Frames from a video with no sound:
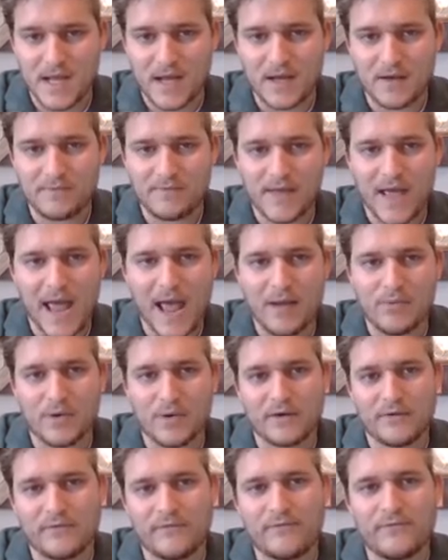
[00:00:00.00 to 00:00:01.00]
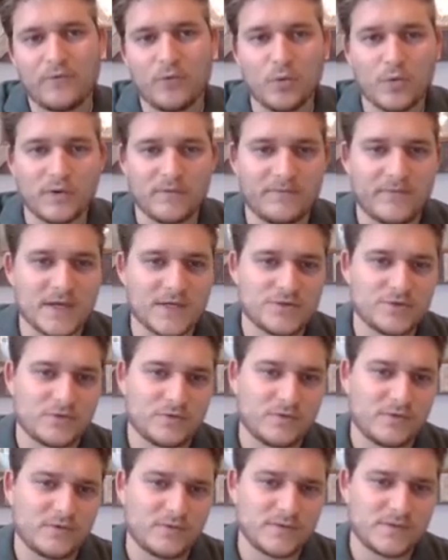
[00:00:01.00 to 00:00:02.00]
of our four
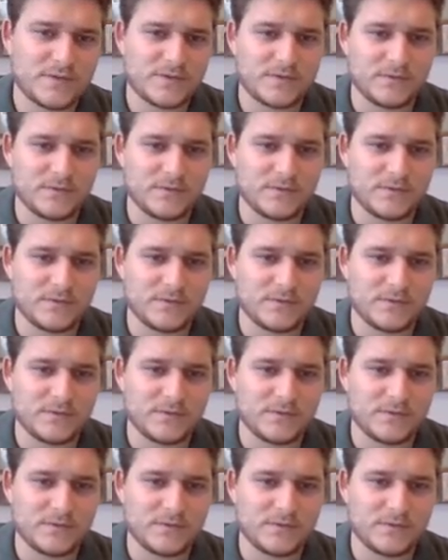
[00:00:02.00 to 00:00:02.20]
ventricles,